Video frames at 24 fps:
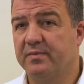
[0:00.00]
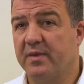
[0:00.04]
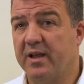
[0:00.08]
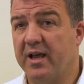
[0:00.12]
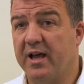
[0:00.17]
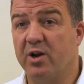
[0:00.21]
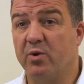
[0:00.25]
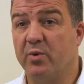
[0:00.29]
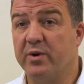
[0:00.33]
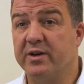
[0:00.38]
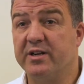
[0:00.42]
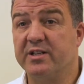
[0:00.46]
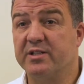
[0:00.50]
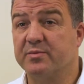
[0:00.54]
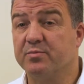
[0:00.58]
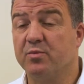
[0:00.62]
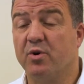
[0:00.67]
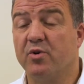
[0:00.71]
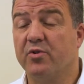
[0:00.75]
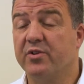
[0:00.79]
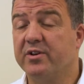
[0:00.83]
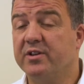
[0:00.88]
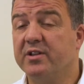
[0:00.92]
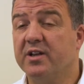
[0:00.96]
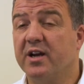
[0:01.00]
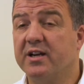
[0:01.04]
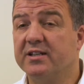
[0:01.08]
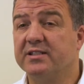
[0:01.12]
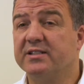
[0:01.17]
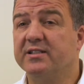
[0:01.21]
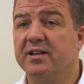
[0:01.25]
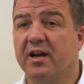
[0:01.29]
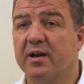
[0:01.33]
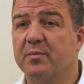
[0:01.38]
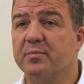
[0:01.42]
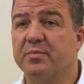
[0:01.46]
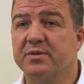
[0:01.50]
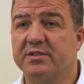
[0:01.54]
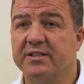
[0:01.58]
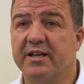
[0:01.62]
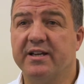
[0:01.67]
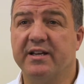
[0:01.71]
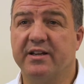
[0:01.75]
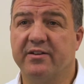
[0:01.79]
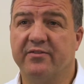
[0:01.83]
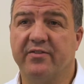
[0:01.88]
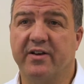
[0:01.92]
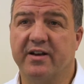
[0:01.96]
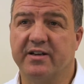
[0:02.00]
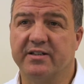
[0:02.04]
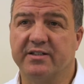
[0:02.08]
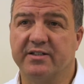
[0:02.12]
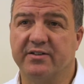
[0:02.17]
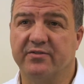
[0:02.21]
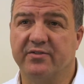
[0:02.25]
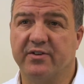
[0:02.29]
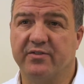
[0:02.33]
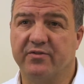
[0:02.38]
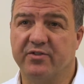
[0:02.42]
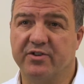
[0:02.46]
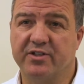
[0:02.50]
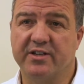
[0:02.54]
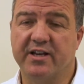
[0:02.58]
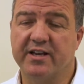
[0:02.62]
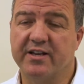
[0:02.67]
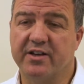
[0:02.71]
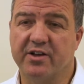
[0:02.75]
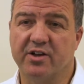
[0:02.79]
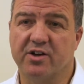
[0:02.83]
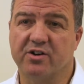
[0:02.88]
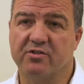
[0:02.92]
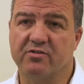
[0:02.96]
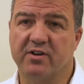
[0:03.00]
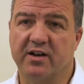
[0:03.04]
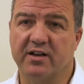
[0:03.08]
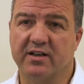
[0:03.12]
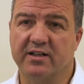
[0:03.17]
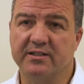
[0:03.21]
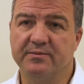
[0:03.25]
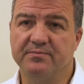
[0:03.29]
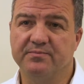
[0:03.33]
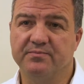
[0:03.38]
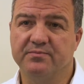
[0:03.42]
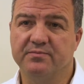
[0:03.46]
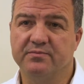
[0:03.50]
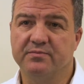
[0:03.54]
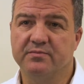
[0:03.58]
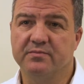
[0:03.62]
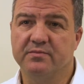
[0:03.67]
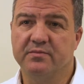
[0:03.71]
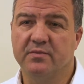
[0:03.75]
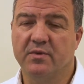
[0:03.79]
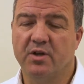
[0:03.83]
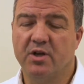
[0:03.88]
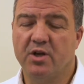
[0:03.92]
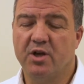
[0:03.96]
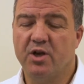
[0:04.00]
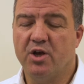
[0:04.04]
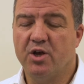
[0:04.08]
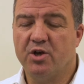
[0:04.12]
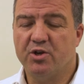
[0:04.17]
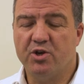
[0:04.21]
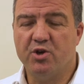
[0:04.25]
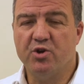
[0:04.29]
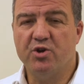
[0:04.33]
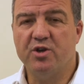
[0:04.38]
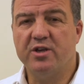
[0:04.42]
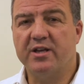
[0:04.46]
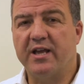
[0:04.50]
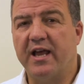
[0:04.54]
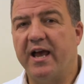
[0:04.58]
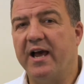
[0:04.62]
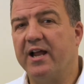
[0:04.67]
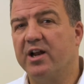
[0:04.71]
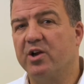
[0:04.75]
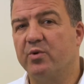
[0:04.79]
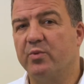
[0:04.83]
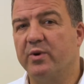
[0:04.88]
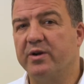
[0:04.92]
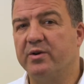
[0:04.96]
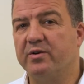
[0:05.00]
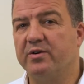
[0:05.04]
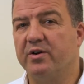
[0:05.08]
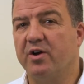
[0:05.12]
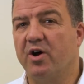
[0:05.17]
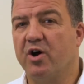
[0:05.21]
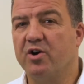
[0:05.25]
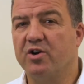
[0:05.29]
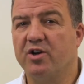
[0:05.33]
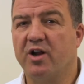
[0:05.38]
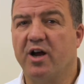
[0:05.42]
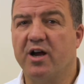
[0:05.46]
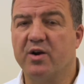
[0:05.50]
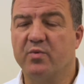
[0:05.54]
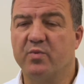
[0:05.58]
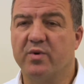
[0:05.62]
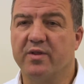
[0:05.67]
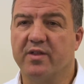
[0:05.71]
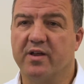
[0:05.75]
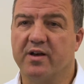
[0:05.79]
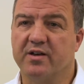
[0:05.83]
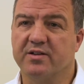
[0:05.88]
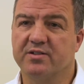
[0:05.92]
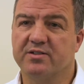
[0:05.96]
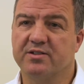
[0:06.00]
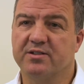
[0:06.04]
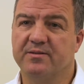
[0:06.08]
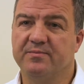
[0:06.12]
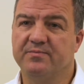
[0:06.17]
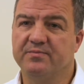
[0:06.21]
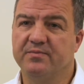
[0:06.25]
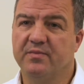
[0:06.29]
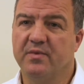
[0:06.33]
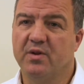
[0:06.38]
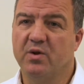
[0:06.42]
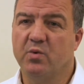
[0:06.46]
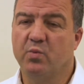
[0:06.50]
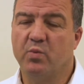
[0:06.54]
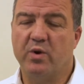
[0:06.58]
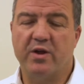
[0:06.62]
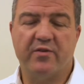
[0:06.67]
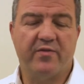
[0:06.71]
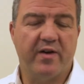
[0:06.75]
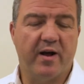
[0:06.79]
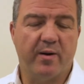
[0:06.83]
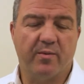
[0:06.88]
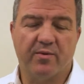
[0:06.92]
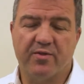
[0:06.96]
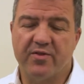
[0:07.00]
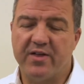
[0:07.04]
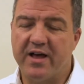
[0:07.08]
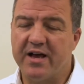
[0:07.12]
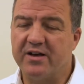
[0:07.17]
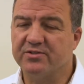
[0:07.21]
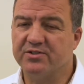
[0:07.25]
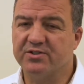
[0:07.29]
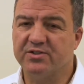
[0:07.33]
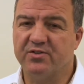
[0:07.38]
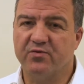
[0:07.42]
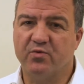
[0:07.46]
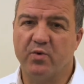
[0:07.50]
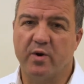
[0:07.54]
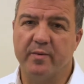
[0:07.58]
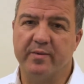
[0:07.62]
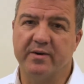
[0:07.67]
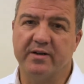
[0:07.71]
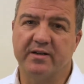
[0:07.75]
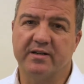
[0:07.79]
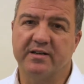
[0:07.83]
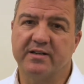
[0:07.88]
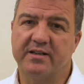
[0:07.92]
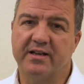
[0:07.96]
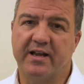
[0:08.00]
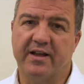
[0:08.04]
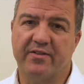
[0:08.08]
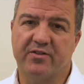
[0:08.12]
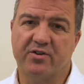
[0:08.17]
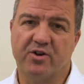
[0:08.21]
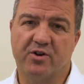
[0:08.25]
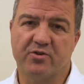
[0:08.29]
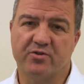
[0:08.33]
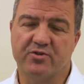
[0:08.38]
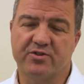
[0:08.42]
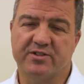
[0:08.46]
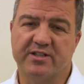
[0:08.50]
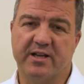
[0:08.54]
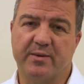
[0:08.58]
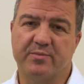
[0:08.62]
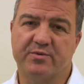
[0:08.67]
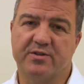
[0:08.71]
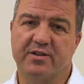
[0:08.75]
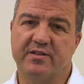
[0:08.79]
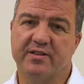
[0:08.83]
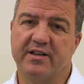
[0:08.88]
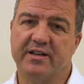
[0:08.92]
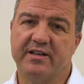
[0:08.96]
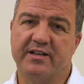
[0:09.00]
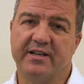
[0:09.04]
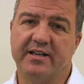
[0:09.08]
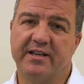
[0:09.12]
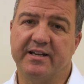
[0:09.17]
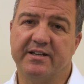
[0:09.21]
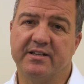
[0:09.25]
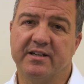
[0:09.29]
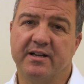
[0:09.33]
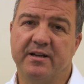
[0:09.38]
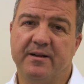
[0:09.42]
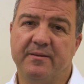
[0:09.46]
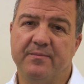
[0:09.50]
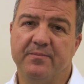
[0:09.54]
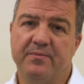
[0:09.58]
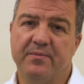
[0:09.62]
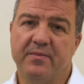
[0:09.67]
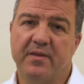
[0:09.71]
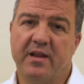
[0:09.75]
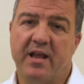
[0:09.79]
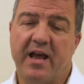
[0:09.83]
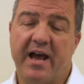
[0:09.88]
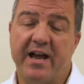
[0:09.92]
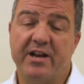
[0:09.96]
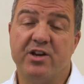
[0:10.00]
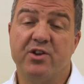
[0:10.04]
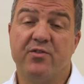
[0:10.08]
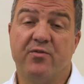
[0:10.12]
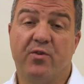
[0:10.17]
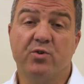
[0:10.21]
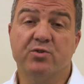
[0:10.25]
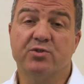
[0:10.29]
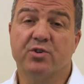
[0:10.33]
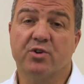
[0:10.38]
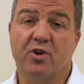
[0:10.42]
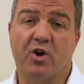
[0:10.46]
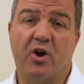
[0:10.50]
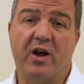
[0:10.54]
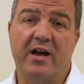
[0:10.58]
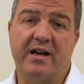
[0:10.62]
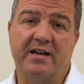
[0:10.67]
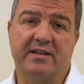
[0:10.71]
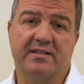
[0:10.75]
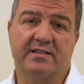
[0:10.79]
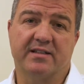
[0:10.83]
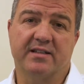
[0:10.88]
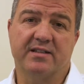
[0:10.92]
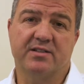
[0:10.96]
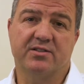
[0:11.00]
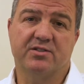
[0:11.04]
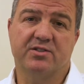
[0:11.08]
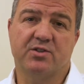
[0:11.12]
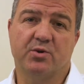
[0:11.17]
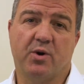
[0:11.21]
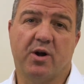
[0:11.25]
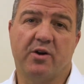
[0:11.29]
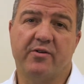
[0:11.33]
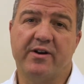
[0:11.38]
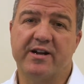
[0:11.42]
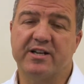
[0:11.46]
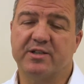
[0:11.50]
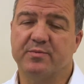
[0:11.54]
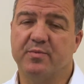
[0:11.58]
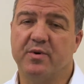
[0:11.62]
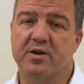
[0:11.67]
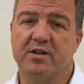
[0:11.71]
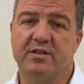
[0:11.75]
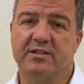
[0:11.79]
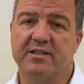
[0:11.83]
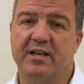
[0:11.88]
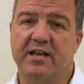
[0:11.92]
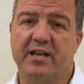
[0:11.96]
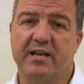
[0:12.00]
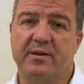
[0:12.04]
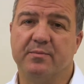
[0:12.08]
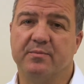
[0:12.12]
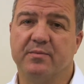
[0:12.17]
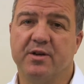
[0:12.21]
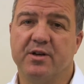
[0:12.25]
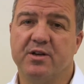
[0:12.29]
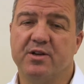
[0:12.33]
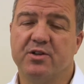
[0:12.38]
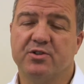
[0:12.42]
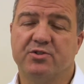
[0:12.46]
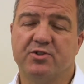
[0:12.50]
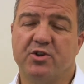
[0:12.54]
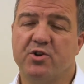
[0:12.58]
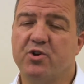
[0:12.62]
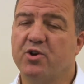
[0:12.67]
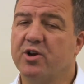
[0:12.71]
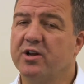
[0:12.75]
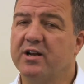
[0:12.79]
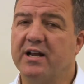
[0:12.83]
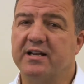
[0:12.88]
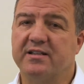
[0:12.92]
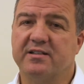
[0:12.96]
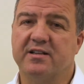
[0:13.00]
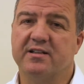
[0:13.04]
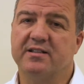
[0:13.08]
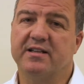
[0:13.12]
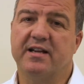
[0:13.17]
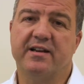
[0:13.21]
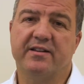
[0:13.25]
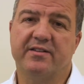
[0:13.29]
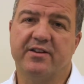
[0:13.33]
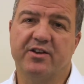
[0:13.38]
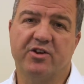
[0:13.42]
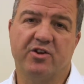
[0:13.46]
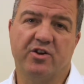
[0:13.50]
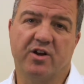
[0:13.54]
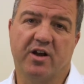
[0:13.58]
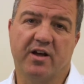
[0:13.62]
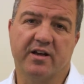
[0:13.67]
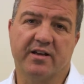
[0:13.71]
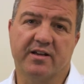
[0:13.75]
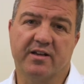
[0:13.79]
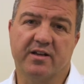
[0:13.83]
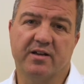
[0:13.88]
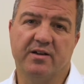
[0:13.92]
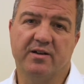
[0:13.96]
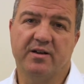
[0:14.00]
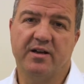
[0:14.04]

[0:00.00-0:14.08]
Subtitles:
Eloine is more than 99% effective if you take it correctly. You can get Eloine online with us. We've helped thousands of women get the contraception they need, and you've also got access to our expert team, so you can ask us anything you like,